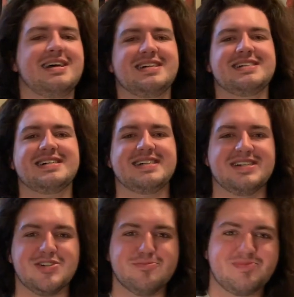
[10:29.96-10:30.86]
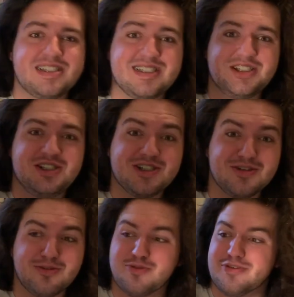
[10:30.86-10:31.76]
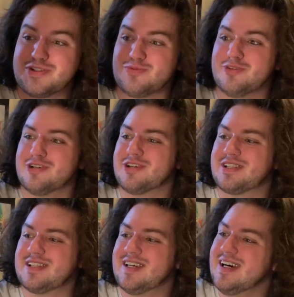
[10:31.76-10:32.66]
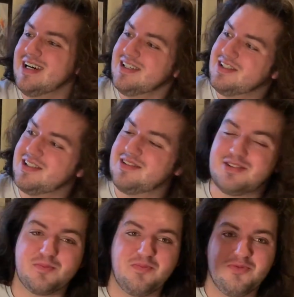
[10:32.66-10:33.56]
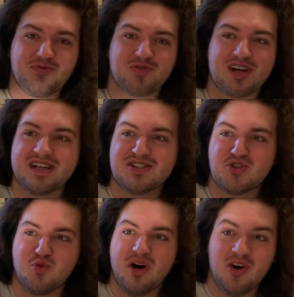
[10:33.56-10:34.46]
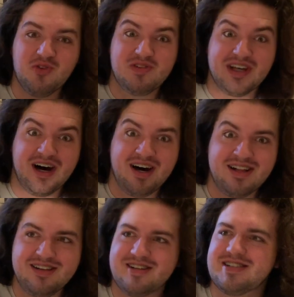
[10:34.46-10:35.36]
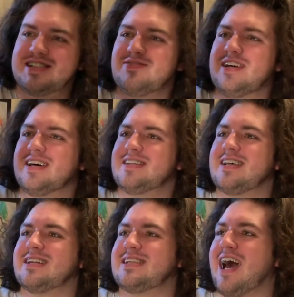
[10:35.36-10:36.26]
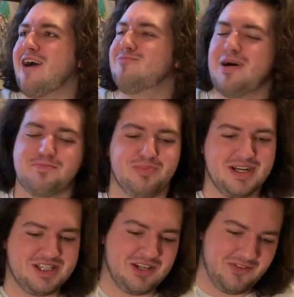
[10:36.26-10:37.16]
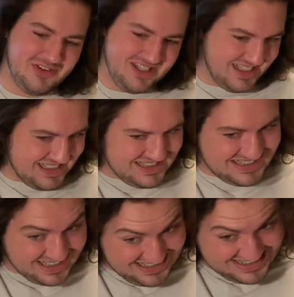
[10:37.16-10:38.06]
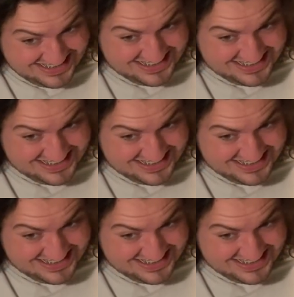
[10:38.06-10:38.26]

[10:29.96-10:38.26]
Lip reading: And I hope this joke was worth the freaking $12 because that's half my budget for this.